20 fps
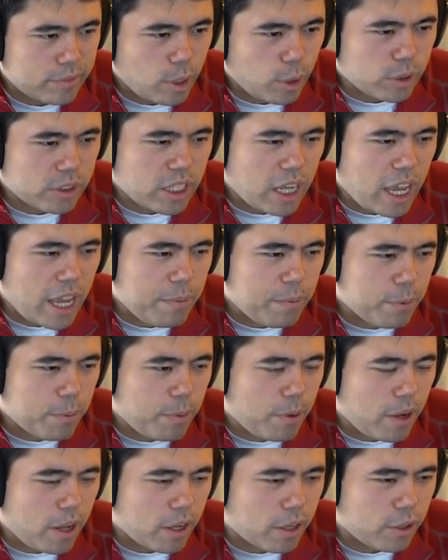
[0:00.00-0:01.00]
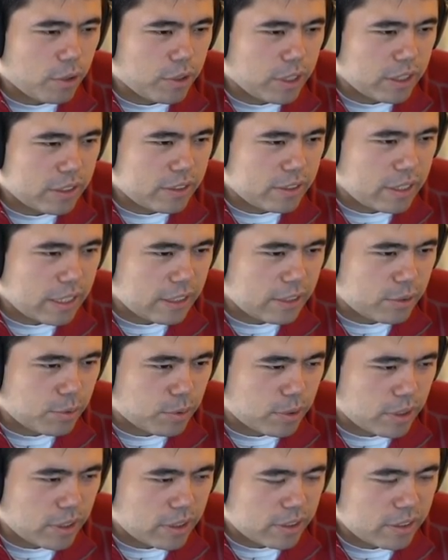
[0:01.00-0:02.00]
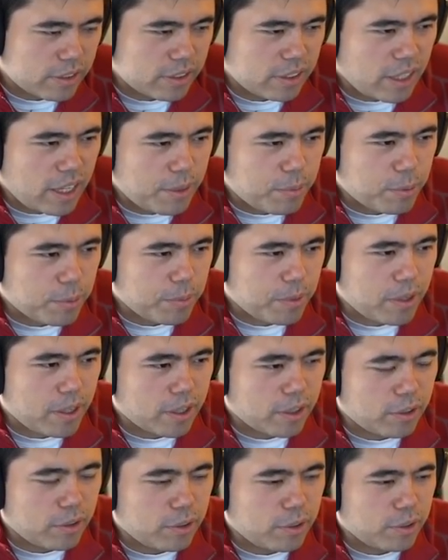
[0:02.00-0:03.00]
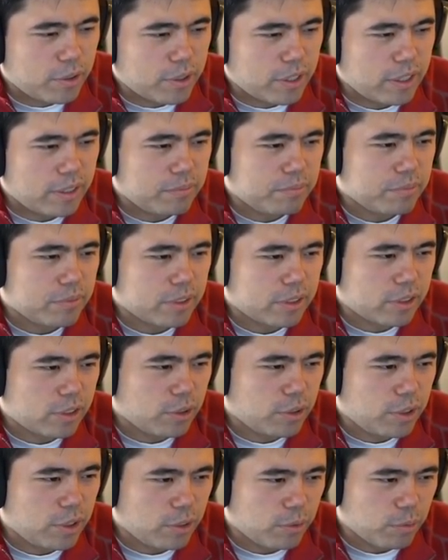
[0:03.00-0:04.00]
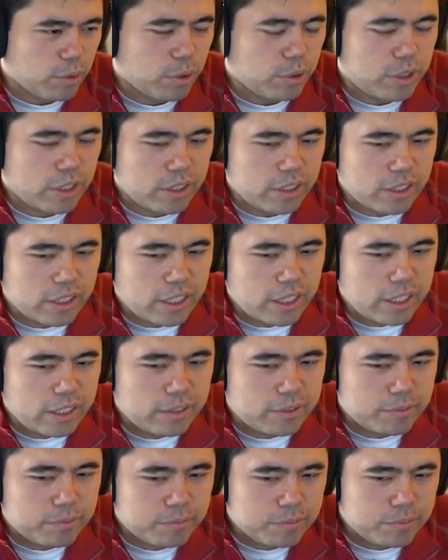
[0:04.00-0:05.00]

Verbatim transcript: Oh, it's Hyperpago. That's that's what it is. It's Hyperpago. Okay. Let's go here and rotate the knight.